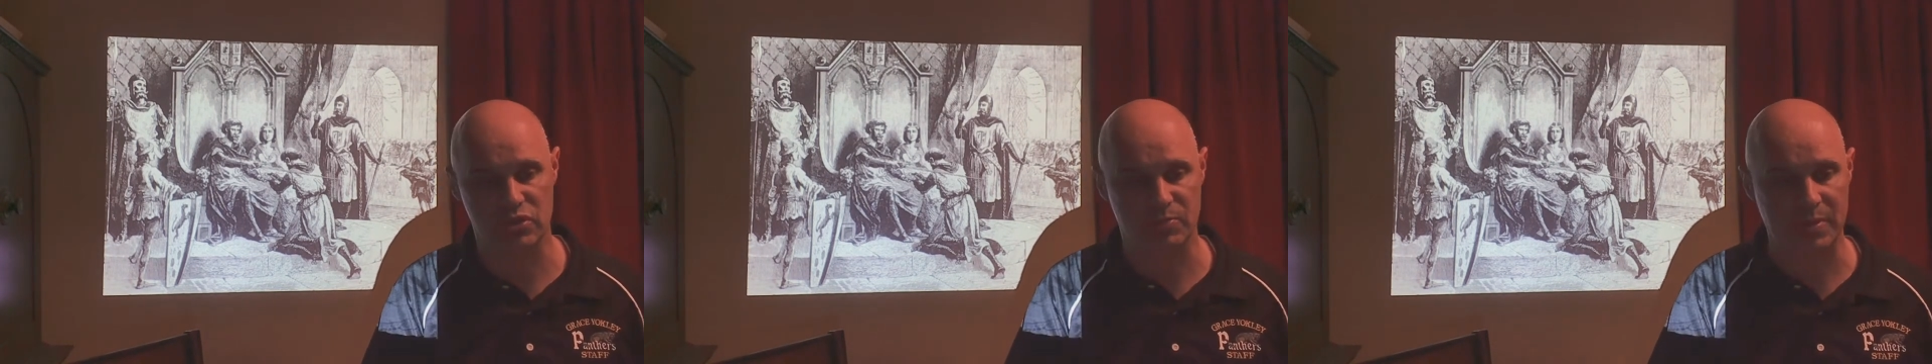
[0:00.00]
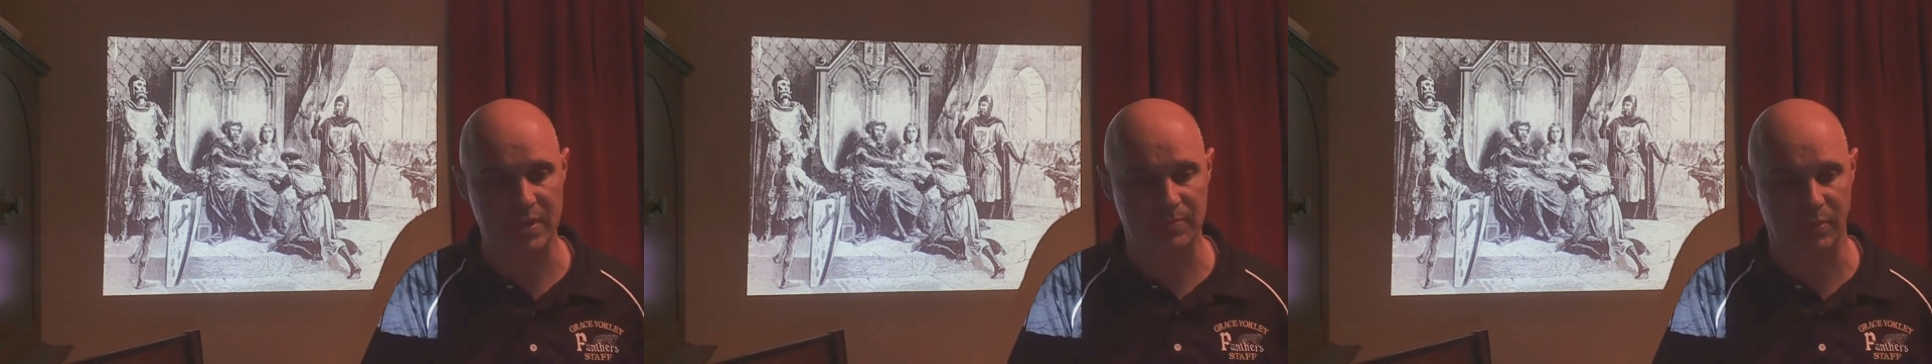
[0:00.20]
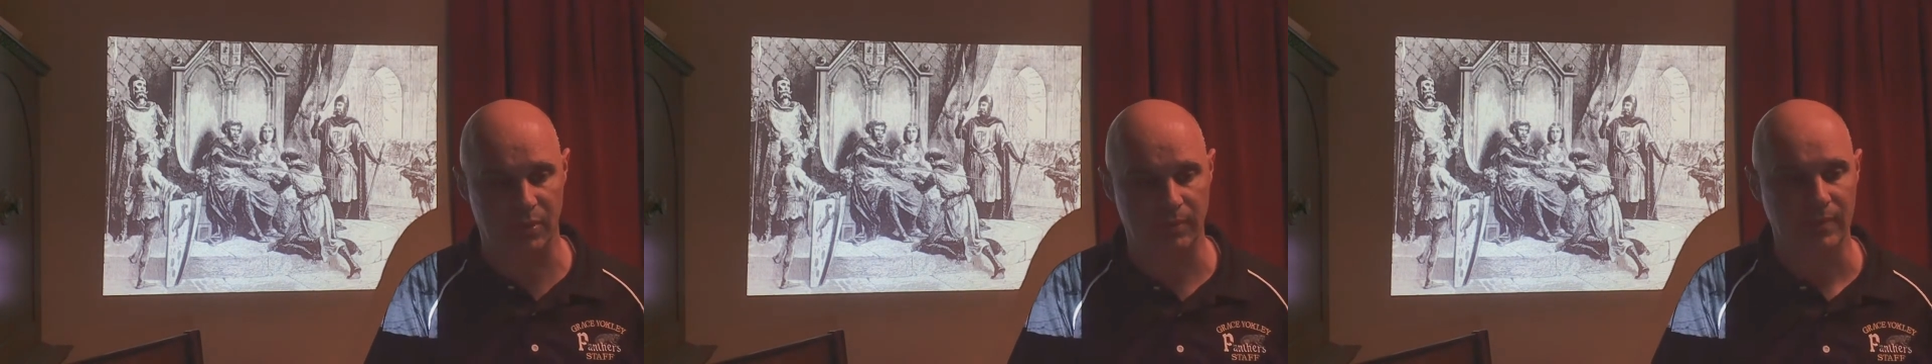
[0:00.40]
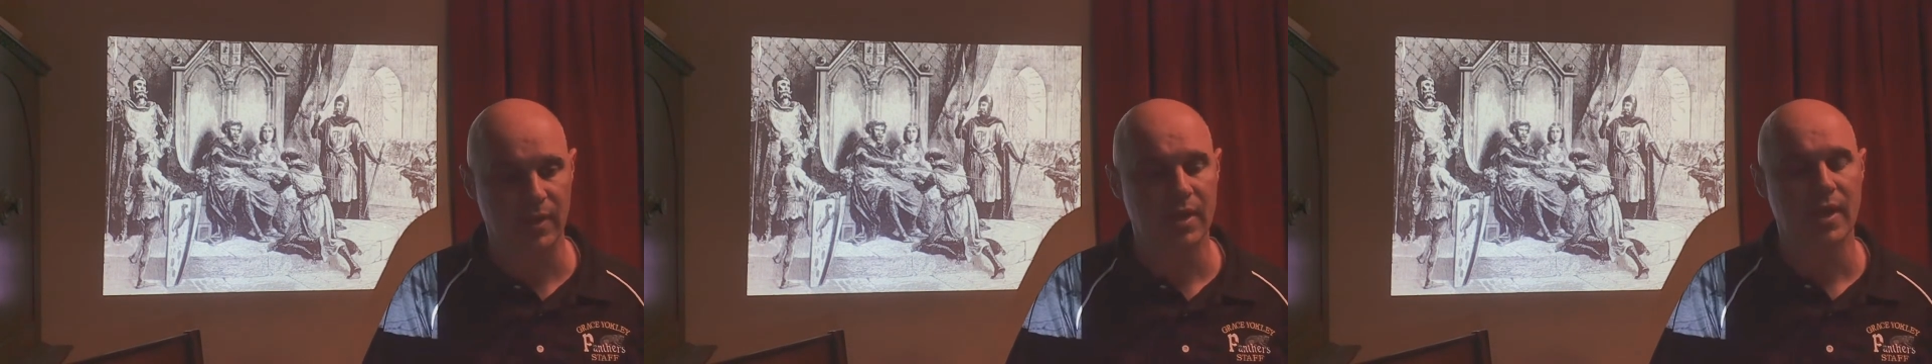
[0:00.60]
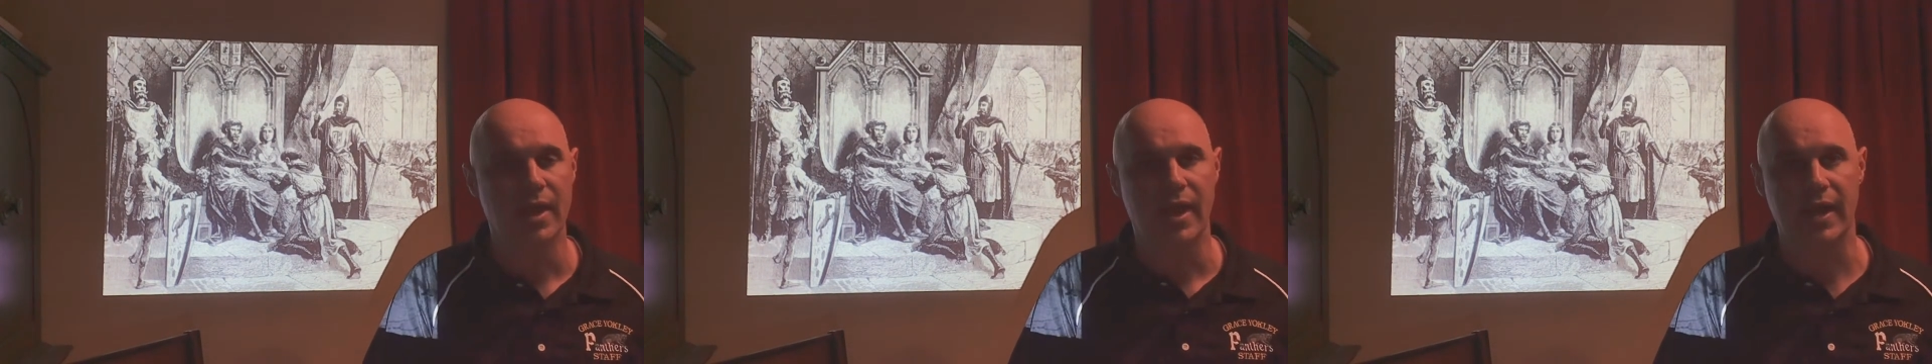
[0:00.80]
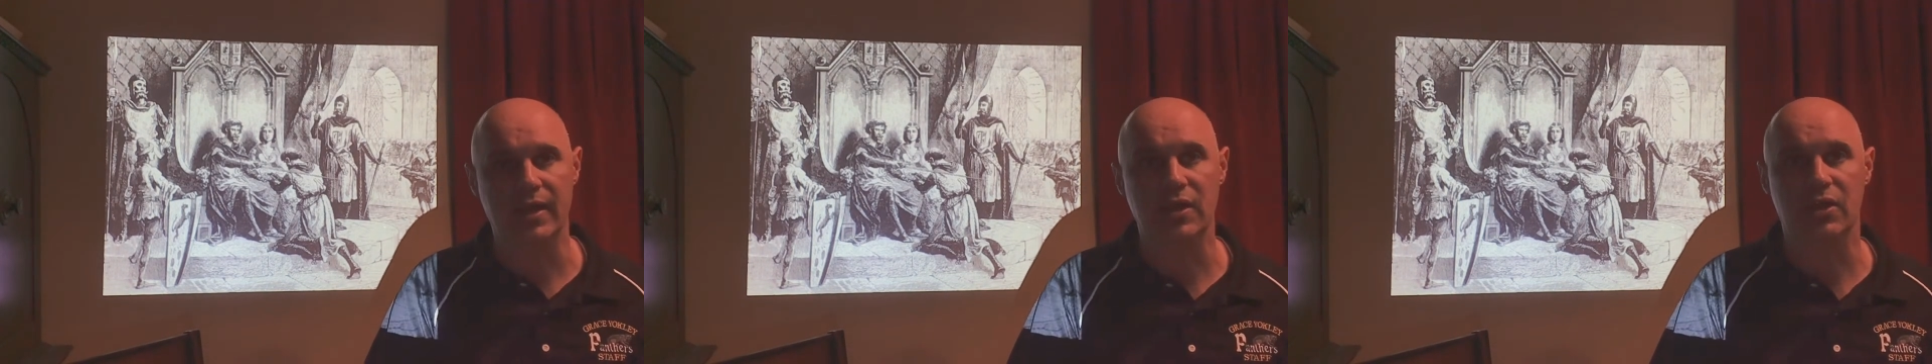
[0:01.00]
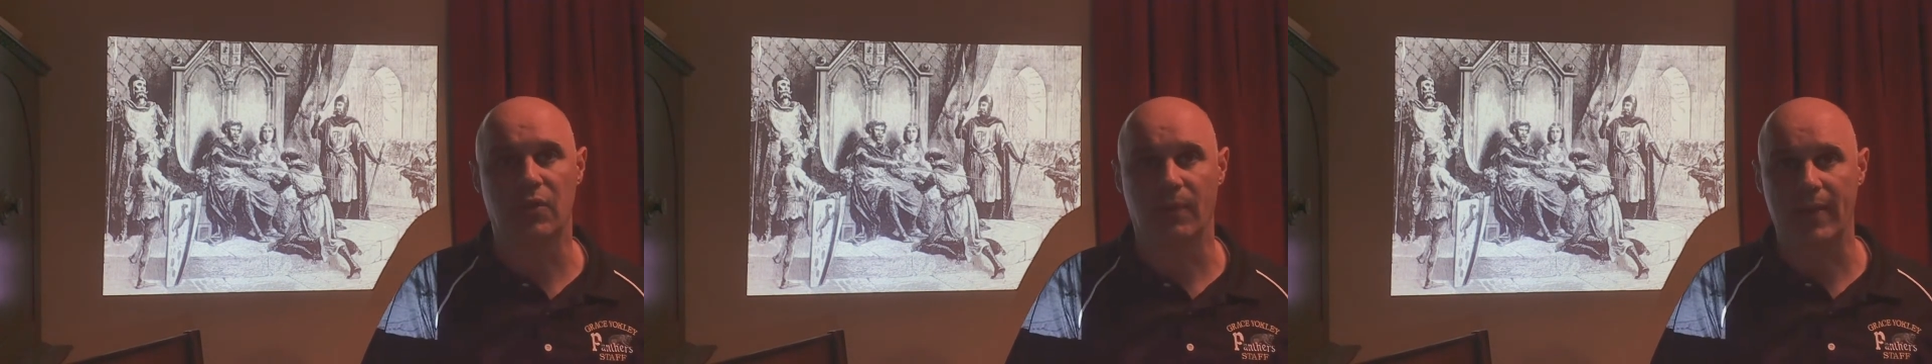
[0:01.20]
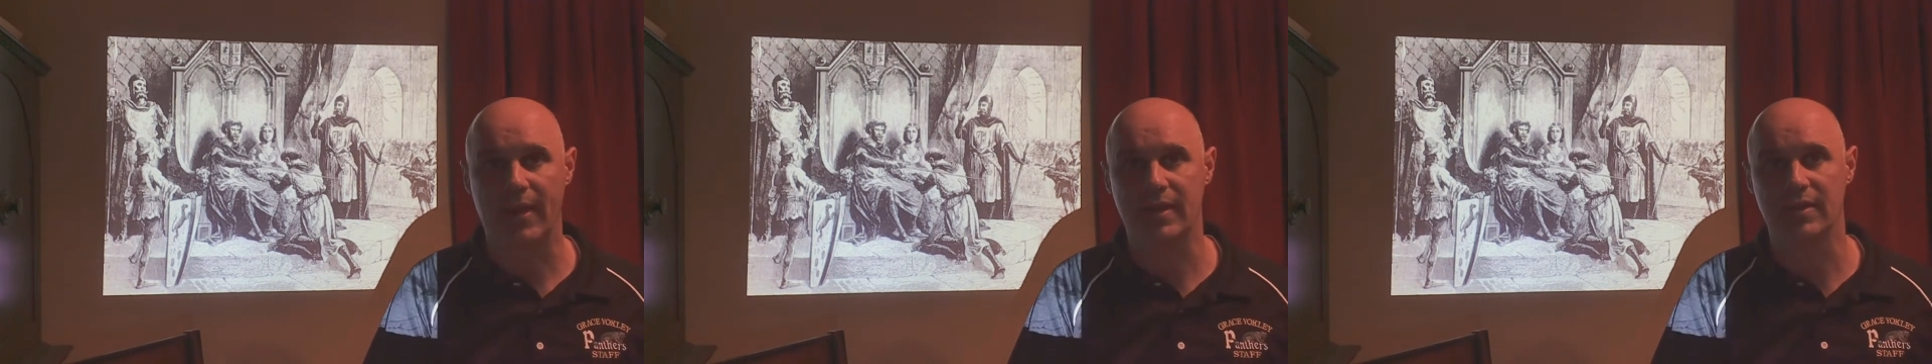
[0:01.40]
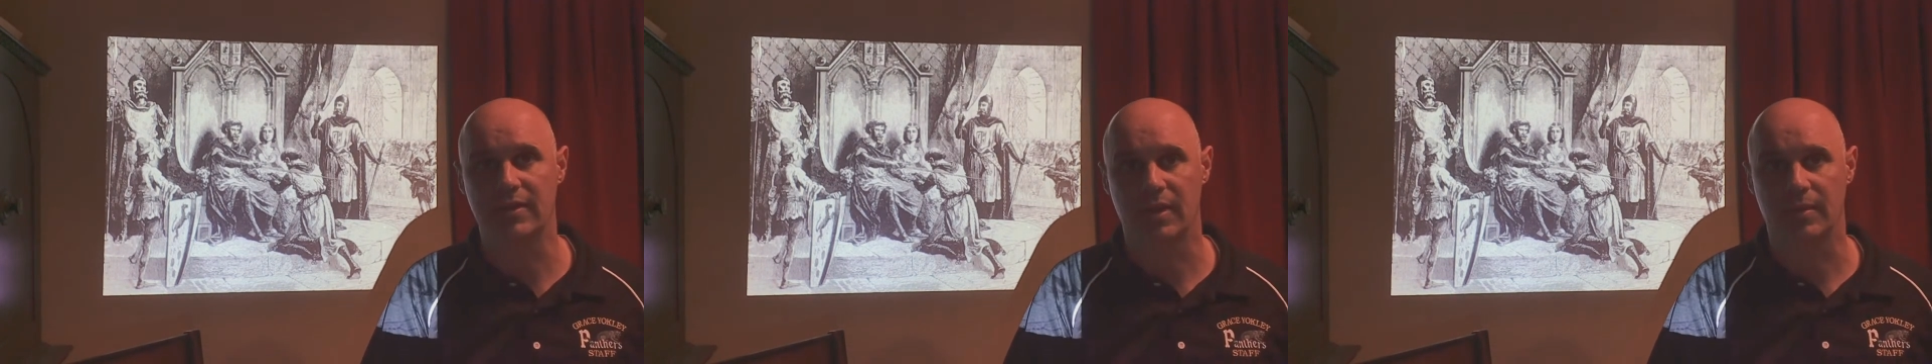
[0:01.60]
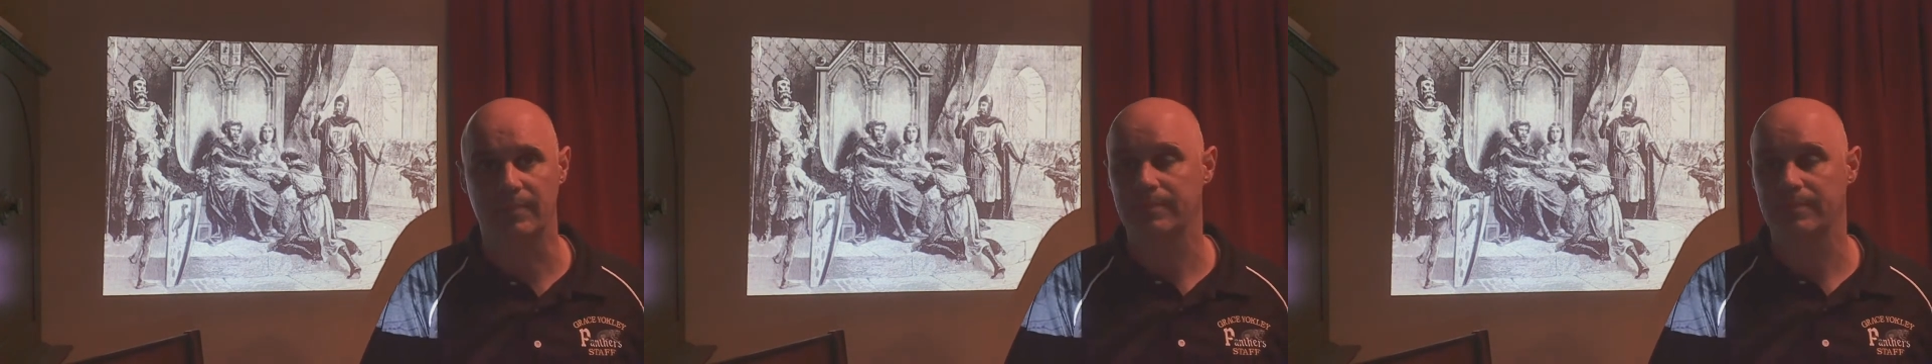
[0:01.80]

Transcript: people, and he granted them.